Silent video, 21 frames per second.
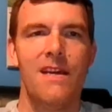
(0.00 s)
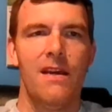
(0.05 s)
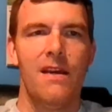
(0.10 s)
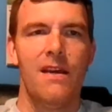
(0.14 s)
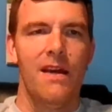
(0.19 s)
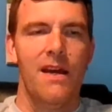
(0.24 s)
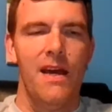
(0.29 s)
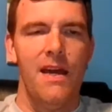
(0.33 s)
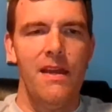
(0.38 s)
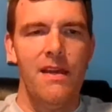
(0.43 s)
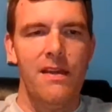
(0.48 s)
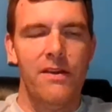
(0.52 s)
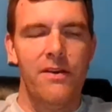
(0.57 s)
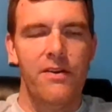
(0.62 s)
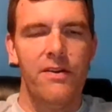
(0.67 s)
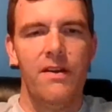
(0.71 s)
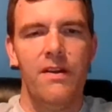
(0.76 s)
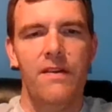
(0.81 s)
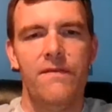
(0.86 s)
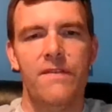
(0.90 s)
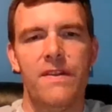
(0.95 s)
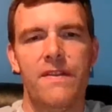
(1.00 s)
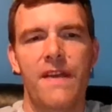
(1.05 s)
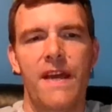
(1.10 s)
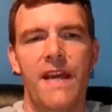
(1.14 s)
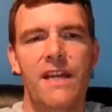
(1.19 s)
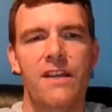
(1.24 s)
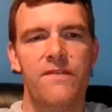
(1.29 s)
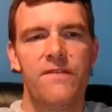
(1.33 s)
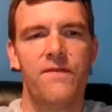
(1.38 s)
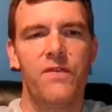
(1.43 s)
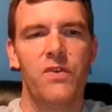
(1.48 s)
Hey, good evening.
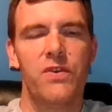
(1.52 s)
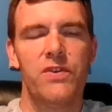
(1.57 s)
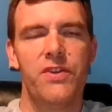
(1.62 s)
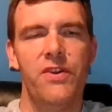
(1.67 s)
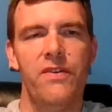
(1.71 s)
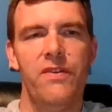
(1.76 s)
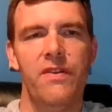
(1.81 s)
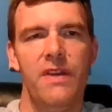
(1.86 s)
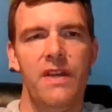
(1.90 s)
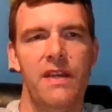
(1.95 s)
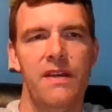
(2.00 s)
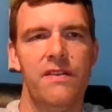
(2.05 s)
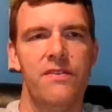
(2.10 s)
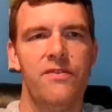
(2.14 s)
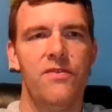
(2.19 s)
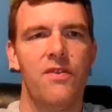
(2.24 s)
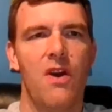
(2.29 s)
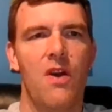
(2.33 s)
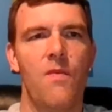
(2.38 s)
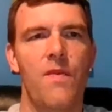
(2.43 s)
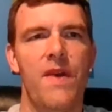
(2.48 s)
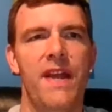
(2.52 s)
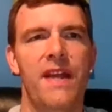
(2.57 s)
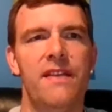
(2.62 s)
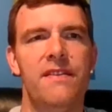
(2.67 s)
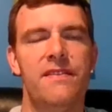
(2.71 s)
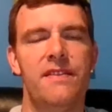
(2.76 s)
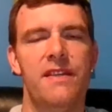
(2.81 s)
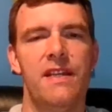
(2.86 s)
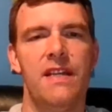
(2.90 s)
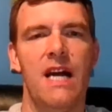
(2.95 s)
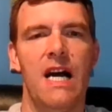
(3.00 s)
Thanks for tuning in to our
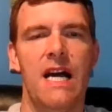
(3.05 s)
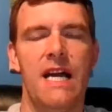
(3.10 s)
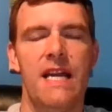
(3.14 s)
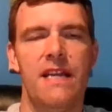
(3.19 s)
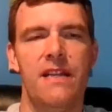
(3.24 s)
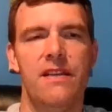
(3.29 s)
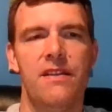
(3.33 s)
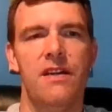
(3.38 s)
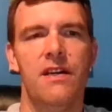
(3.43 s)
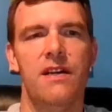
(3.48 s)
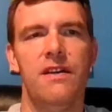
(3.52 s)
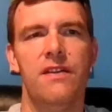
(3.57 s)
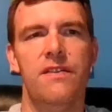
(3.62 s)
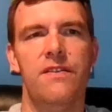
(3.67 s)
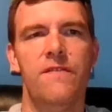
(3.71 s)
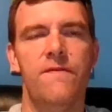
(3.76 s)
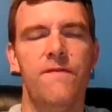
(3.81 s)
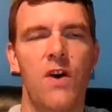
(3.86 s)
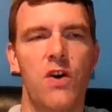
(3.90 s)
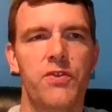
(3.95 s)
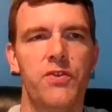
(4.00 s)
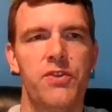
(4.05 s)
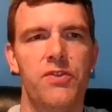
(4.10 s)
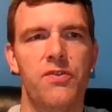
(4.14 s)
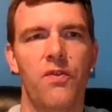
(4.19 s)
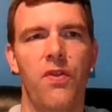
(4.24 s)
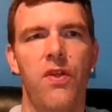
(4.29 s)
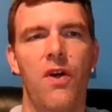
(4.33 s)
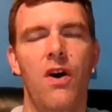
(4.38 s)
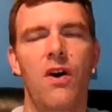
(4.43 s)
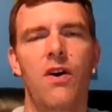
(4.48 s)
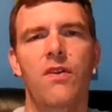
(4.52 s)
Wednesday night devotional
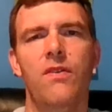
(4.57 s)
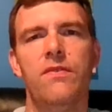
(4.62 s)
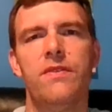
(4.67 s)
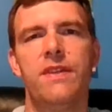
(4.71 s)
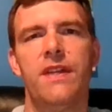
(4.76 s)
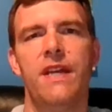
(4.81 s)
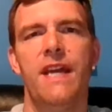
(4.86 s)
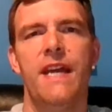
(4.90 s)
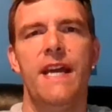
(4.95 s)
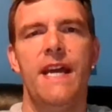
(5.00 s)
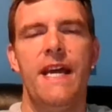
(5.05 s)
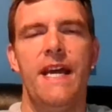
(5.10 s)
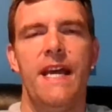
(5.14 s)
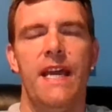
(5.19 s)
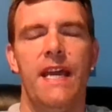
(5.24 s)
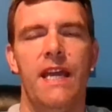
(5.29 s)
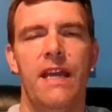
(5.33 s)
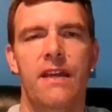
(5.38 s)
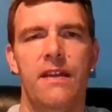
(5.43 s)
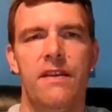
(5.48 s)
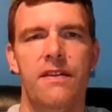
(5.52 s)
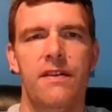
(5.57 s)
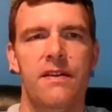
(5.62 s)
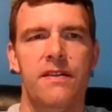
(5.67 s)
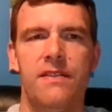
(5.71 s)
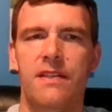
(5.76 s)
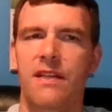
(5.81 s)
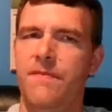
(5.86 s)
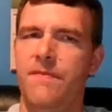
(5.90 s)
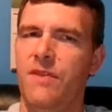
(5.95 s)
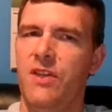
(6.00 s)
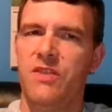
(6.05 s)
thought. And
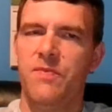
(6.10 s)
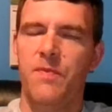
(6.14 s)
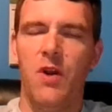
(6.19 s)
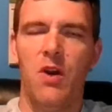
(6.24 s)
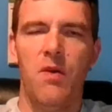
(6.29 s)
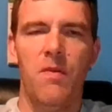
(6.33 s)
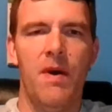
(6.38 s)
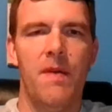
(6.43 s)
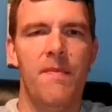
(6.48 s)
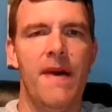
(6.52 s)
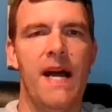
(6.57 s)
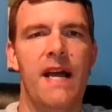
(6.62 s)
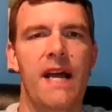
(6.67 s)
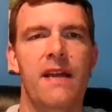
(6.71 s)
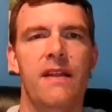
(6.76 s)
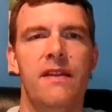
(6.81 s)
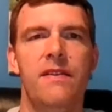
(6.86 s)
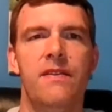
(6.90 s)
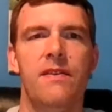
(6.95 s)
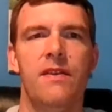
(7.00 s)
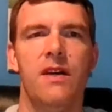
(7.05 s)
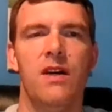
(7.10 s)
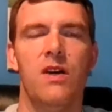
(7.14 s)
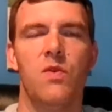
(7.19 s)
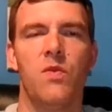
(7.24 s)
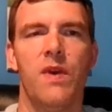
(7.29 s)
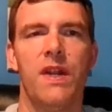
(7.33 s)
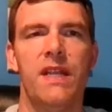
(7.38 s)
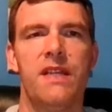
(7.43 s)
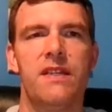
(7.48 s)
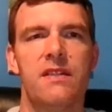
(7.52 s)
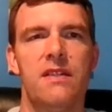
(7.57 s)
something that's been on my mind
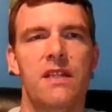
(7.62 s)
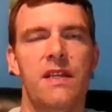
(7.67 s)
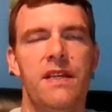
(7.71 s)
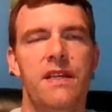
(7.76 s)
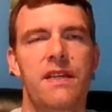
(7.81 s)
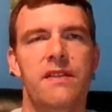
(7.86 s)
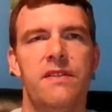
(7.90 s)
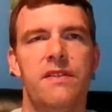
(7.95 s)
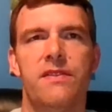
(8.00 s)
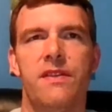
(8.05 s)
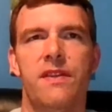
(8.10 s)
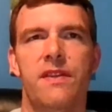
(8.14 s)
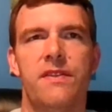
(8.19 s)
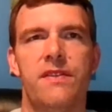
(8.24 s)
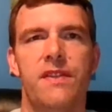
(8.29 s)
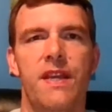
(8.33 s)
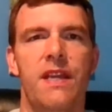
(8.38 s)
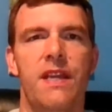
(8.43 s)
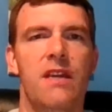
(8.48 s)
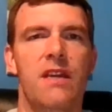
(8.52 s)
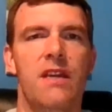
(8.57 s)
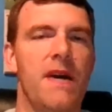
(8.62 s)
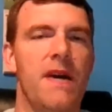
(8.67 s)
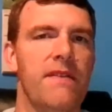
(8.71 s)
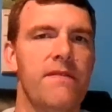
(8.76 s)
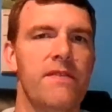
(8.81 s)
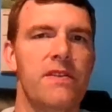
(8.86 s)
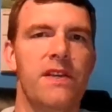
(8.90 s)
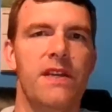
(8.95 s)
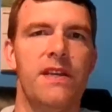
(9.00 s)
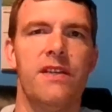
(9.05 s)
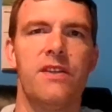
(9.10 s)
recently is thinking about
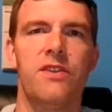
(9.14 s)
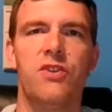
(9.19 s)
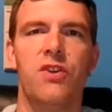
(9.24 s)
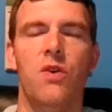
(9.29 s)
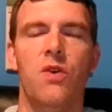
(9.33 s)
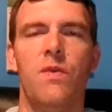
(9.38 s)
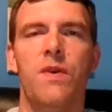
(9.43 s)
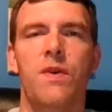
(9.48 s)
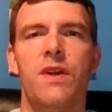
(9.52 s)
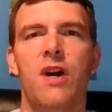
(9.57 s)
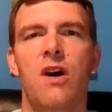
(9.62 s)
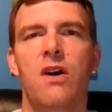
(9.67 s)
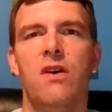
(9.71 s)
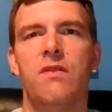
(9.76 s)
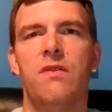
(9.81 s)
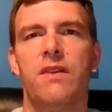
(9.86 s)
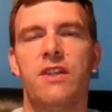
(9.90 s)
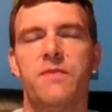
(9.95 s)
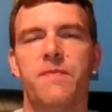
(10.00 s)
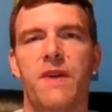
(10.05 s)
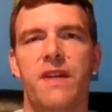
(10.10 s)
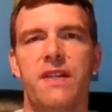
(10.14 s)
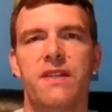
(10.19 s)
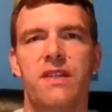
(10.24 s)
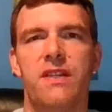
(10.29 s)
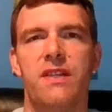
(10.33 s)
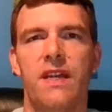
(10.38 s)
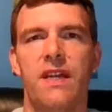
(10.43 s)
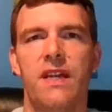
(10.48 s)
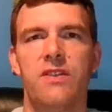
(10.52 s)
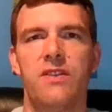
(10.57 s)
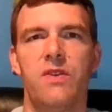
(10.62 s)
everything that's going on,
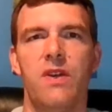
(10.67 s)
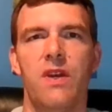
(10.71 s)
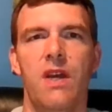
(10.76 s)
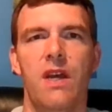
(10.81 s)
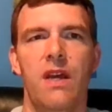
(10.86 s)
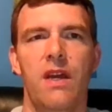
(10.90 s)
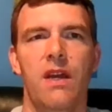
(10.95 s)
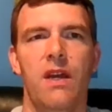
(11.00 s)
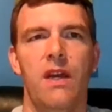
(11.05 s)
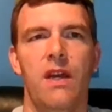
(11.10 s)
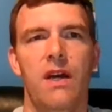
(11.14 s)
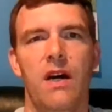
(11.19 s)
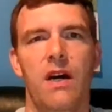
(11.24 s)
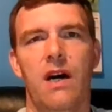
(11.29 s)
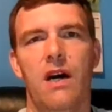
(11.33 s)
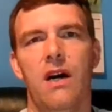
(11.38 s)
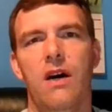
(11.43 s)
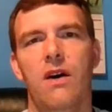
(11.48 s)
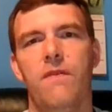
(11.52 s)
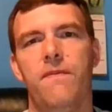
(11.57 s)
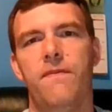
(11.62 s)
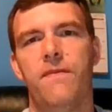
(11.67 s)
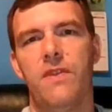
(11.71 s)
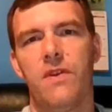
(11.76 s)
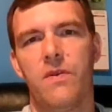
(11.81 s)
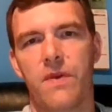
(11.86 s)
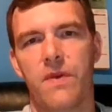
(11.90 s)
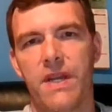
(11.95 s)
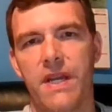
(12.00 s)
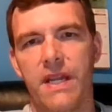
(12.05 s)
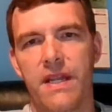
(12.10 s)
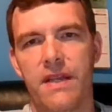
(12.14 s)
especially as hopefully
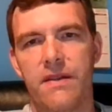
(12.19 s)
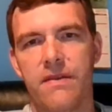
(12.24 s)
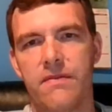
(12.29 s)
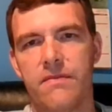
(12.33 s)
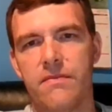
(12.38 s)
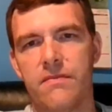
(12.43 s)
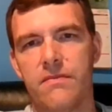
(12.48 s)
we're getting